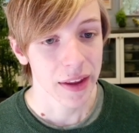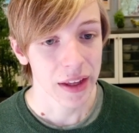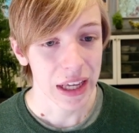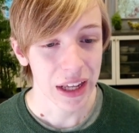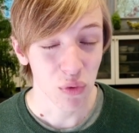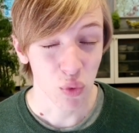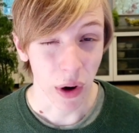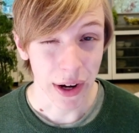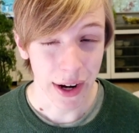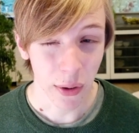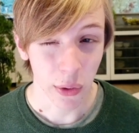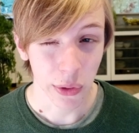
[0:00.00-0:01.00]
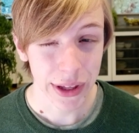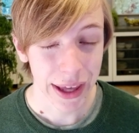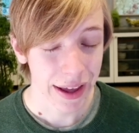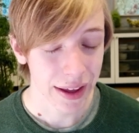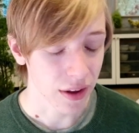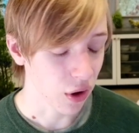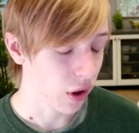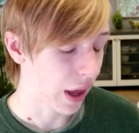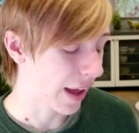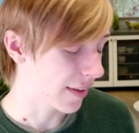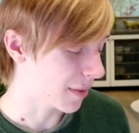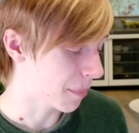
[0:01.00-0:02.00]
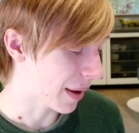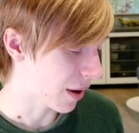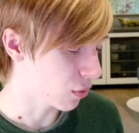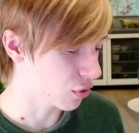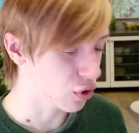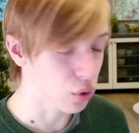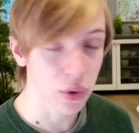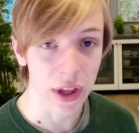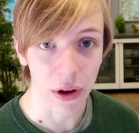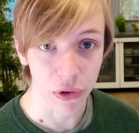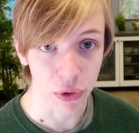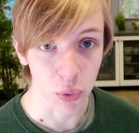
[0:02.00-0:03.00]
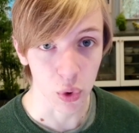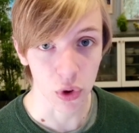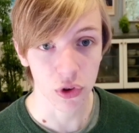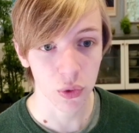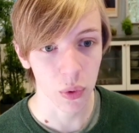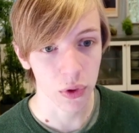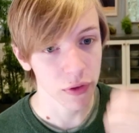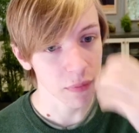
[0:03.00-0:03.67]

It right now only has about 2,000 words worth of